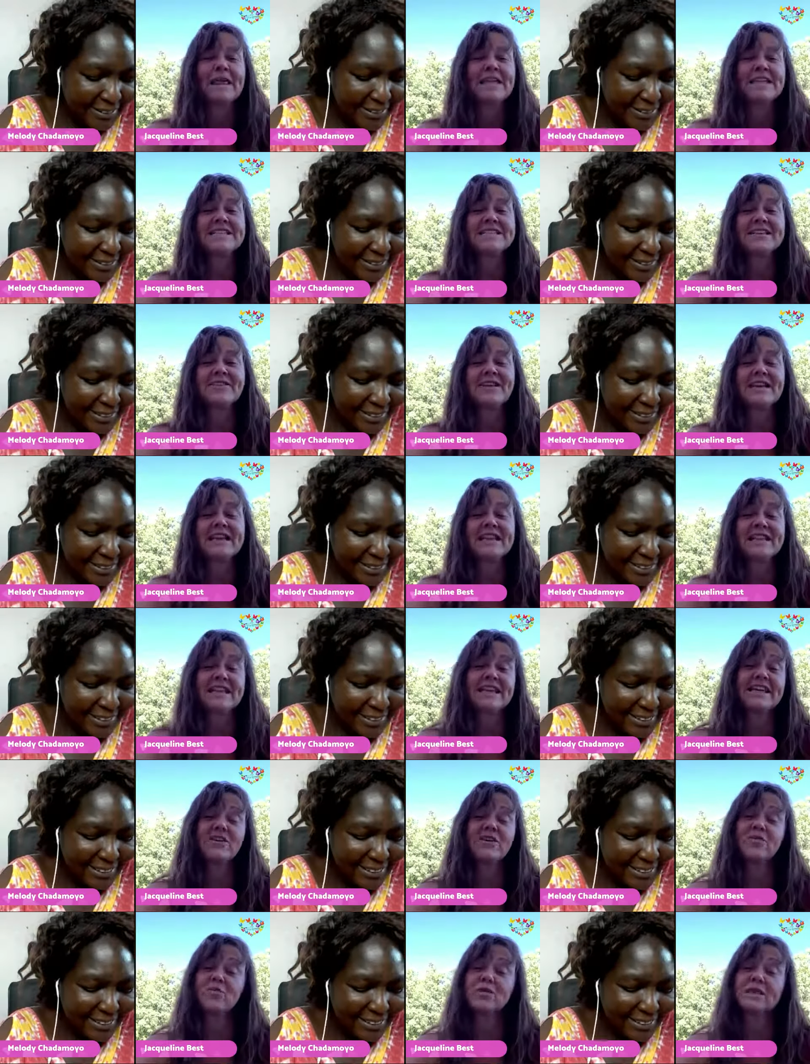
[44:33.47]
Speaker 1: Is there
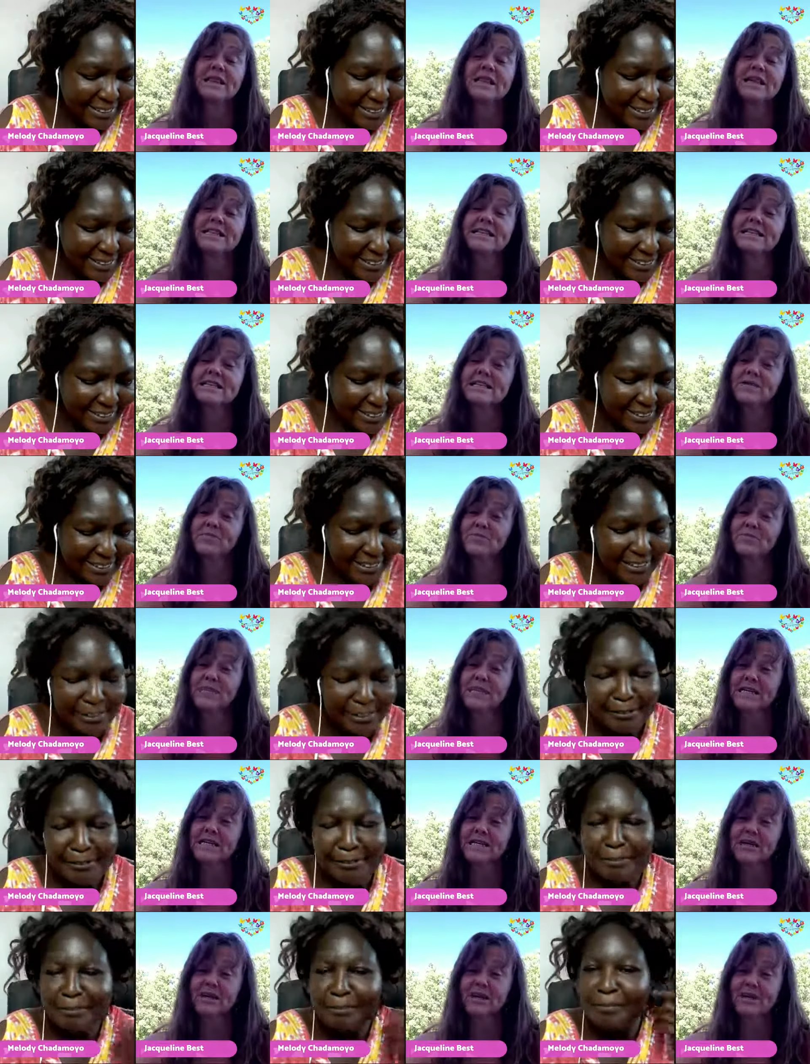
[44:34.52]
anything you would like to
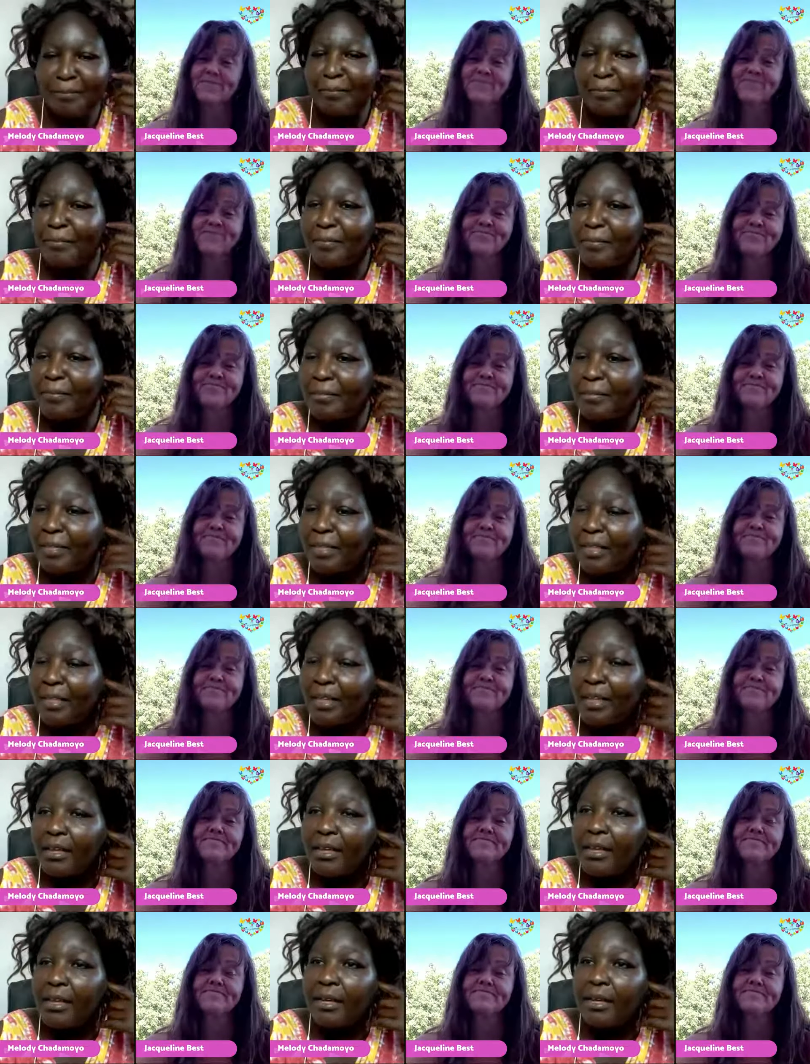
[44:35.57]
complete on?
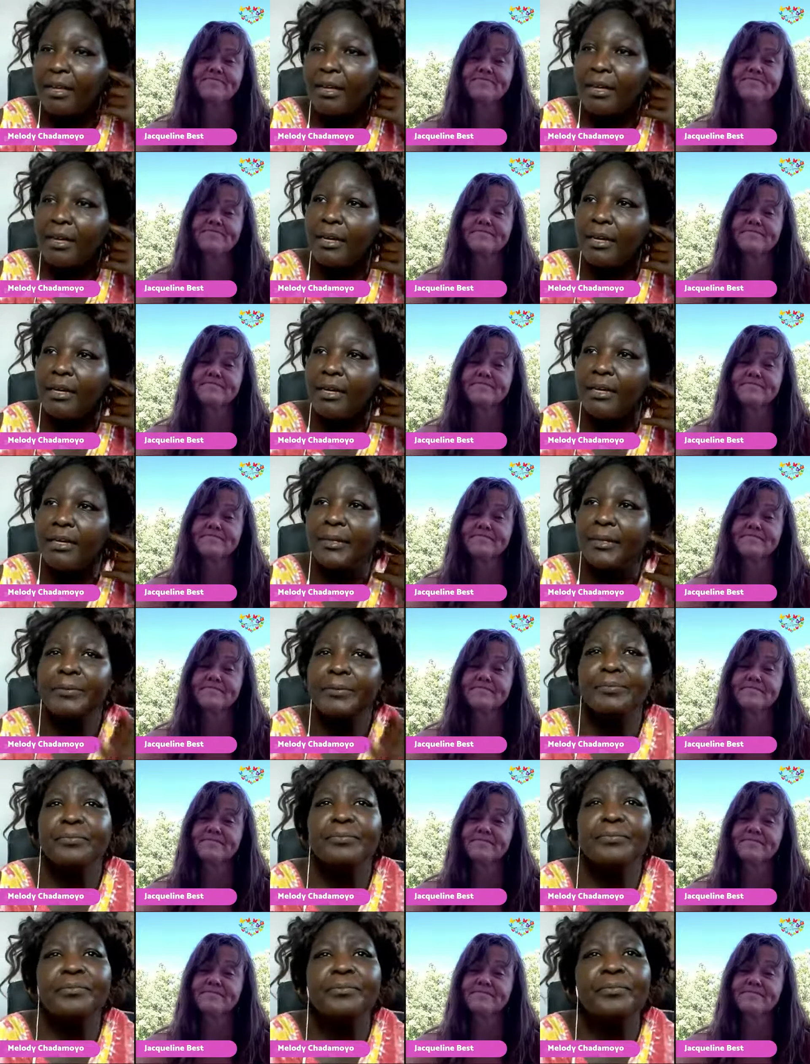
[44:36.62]
Speaker 2: Uh,
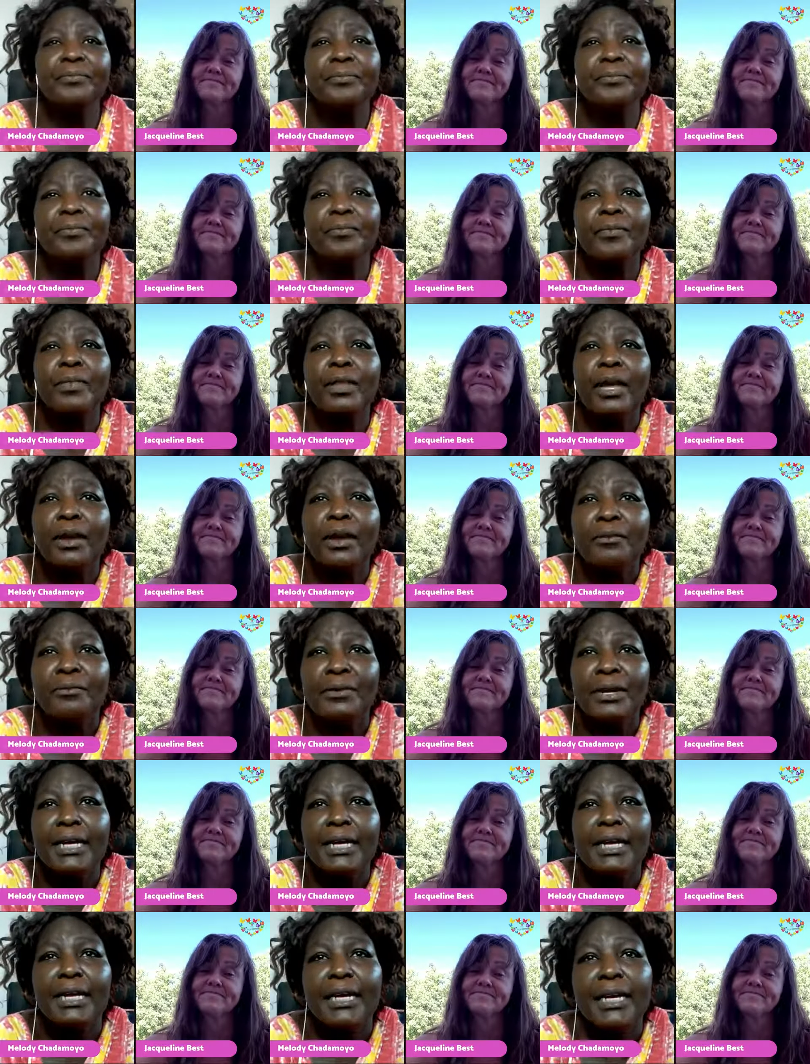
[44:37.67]

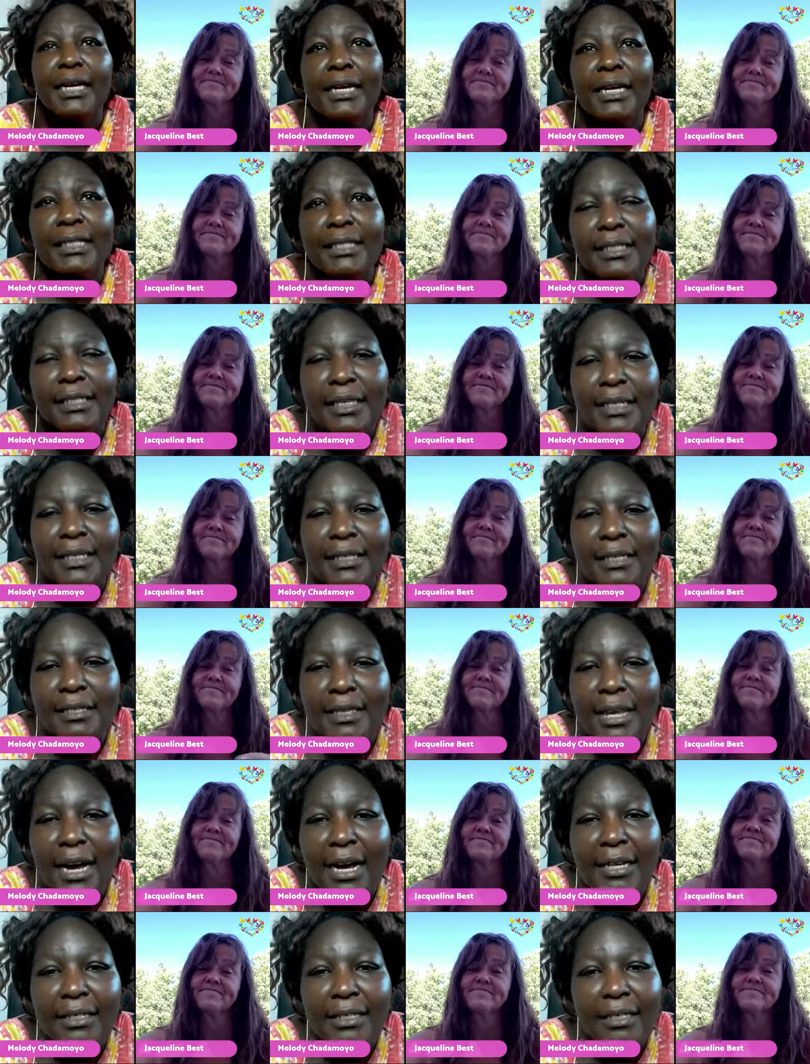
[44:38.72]
really, it's just
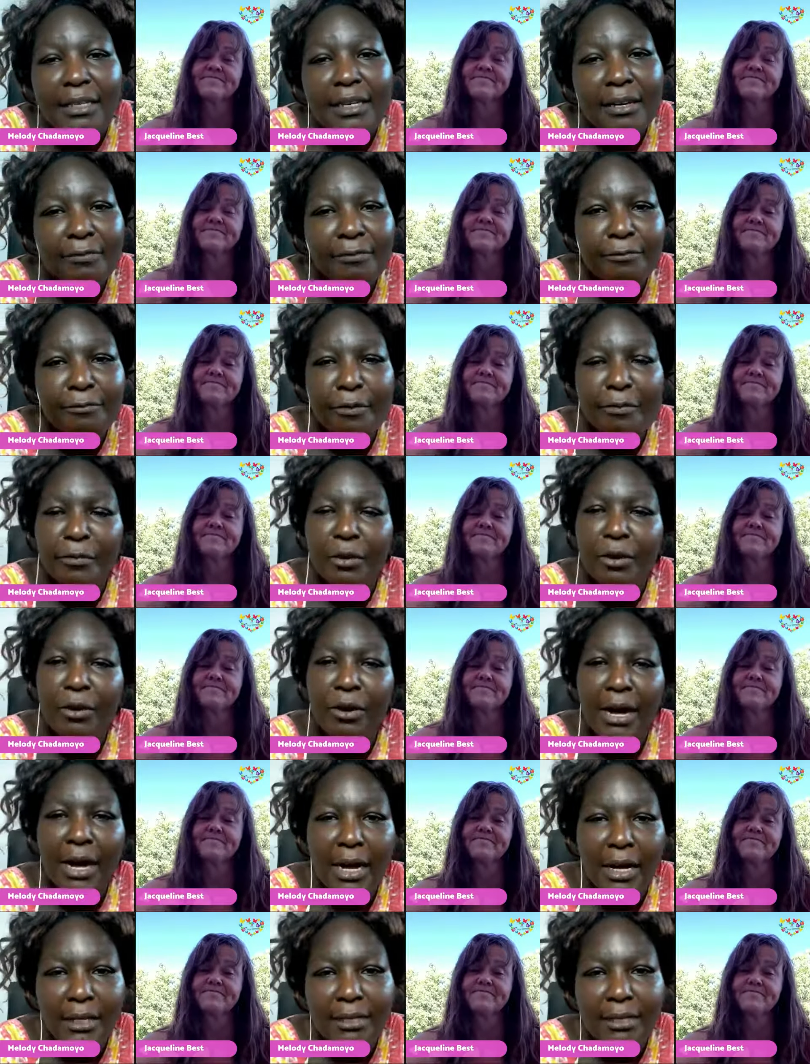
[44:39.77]
that. Live from your
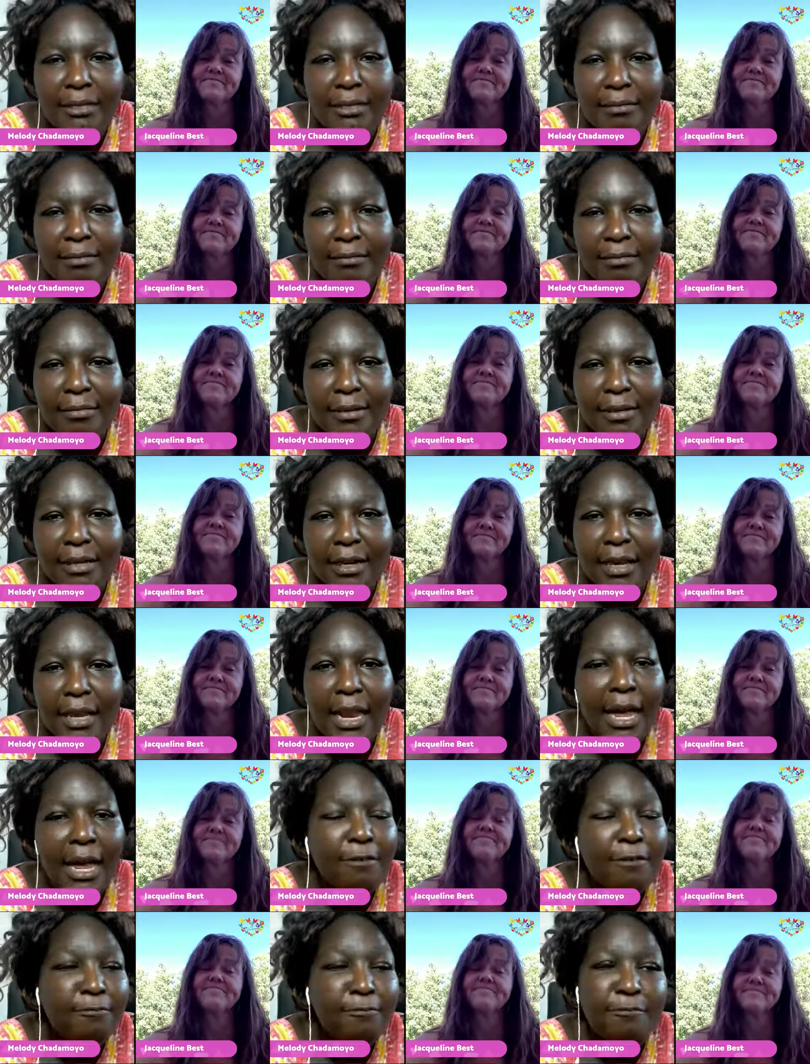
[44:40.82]
heart.
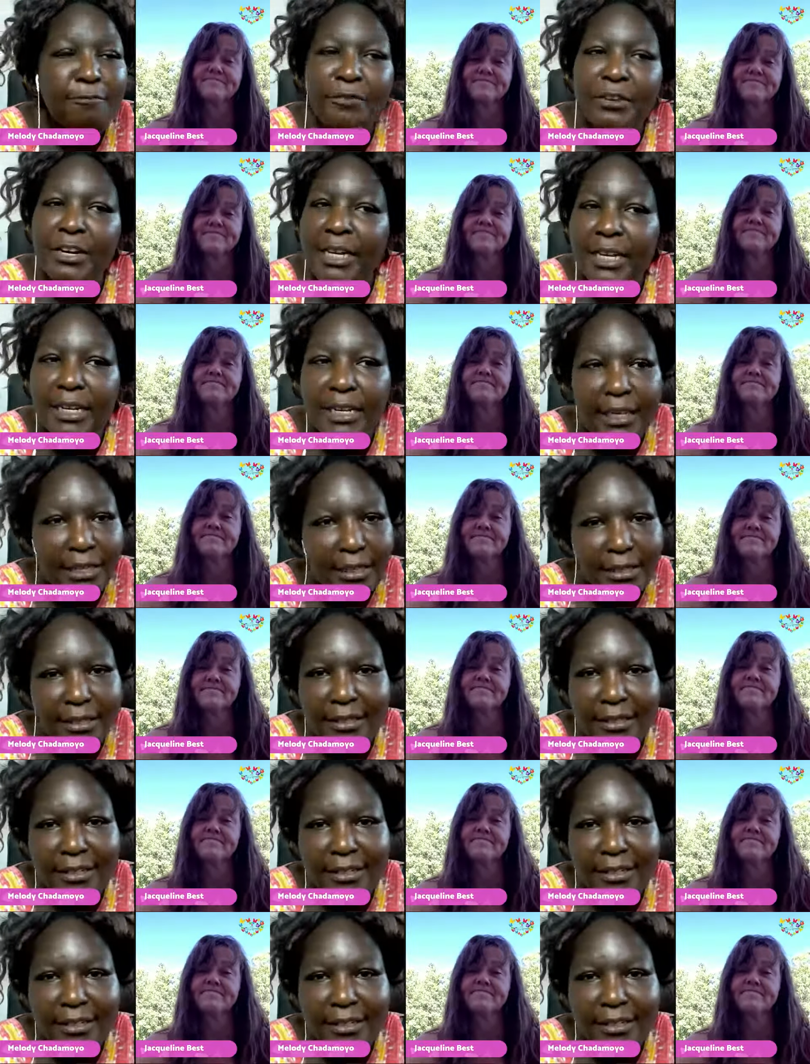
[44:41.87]
Love freely.